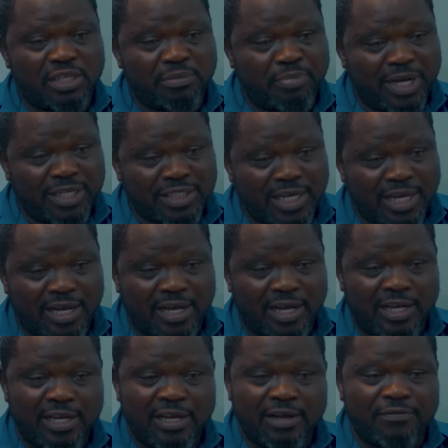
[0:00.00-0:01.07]
passed her
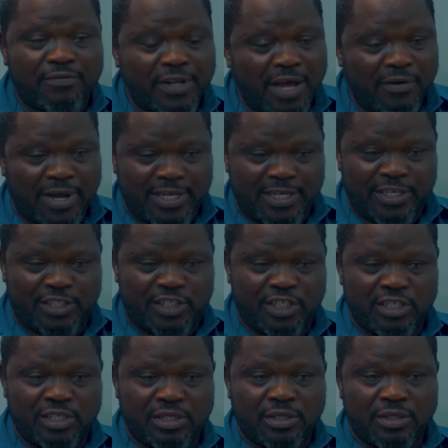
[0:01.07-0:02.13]
flower age
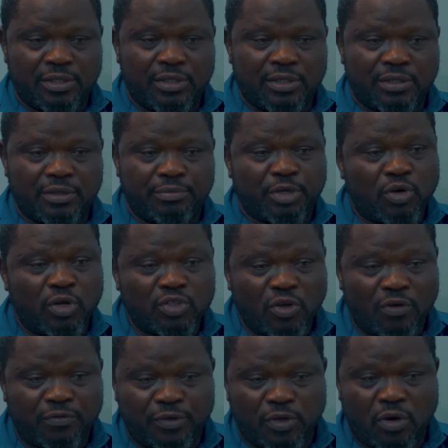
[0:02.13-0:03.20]
because
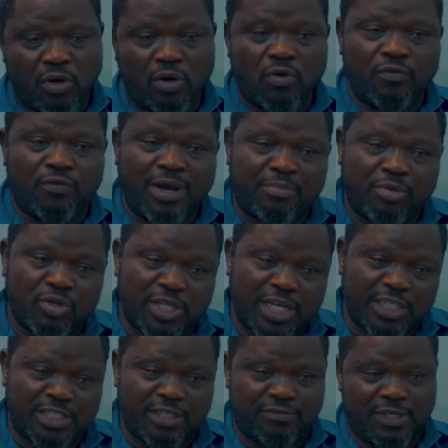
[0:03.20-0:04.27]
of your
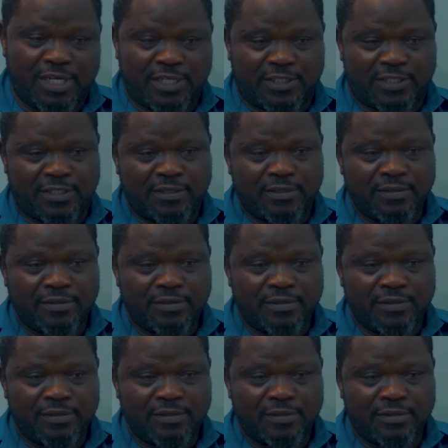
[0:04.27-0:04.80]
overprotectiveness.